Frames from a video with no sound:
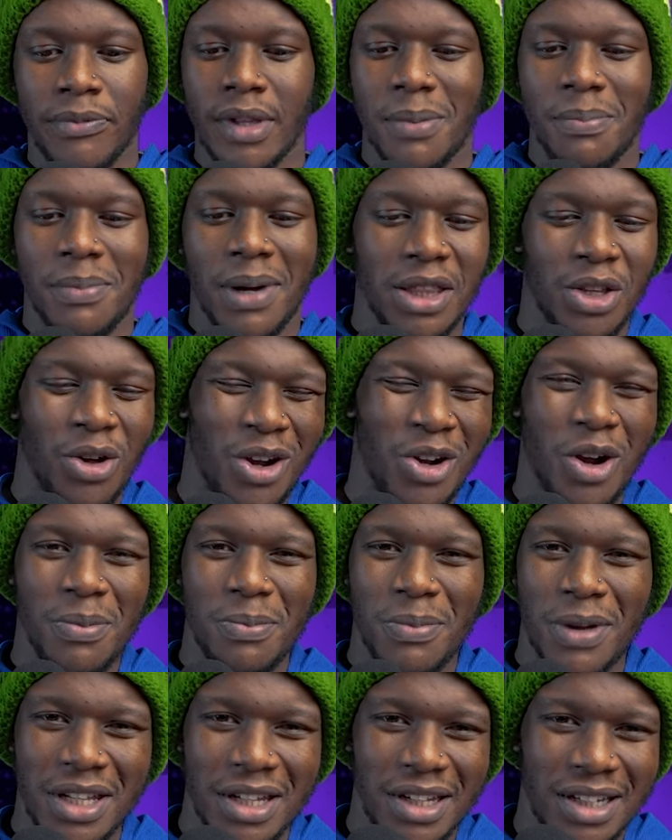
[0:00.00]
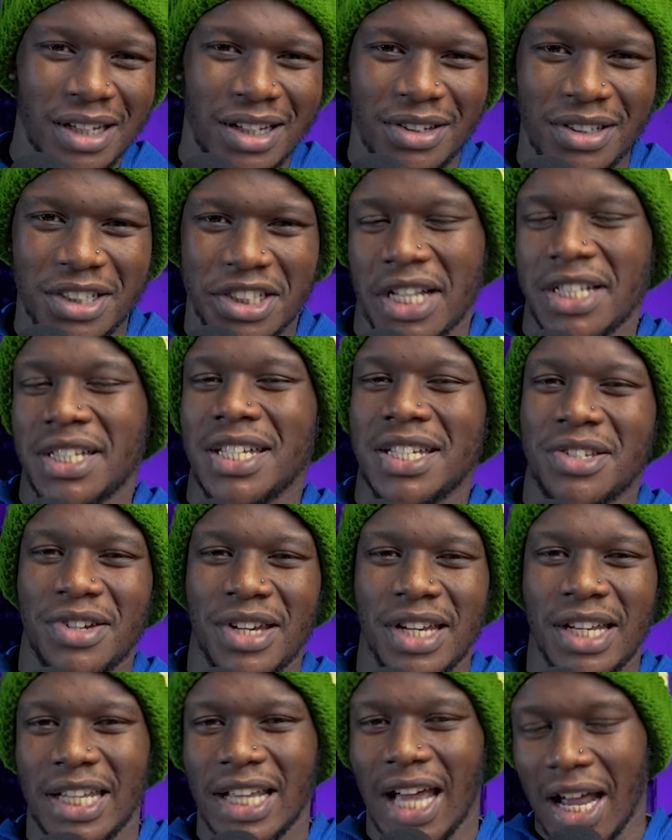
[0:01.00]
but there were not many chances
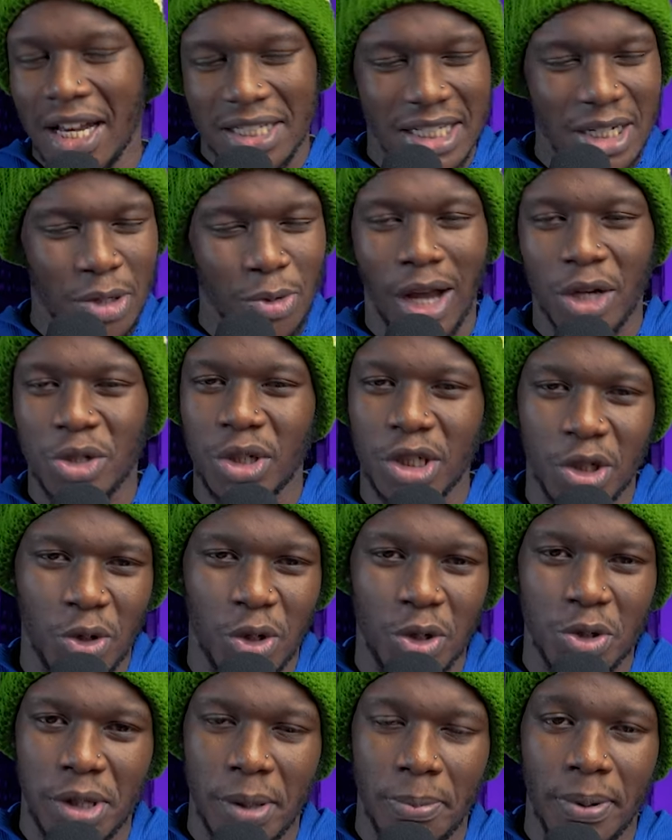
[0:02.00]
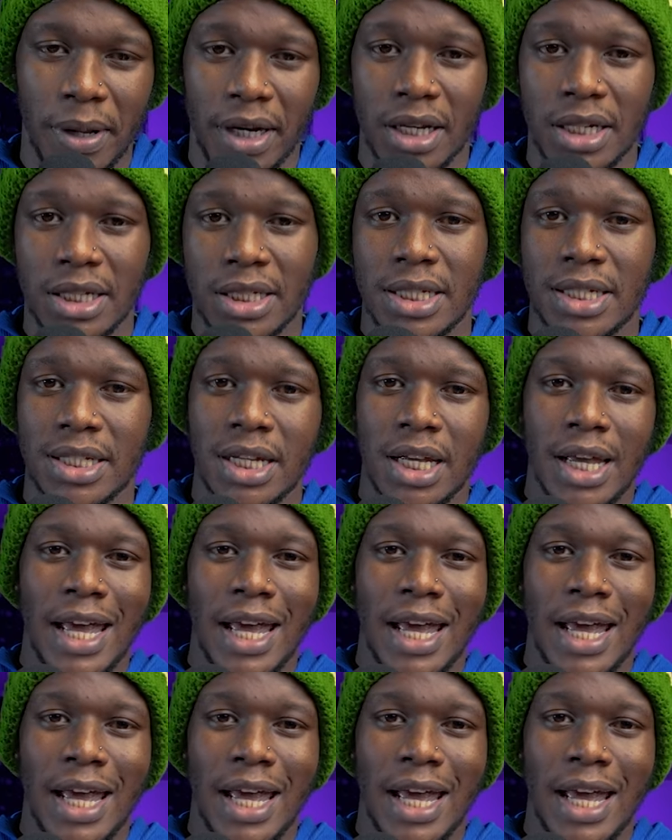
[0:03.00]
really until we actually got to the penalties.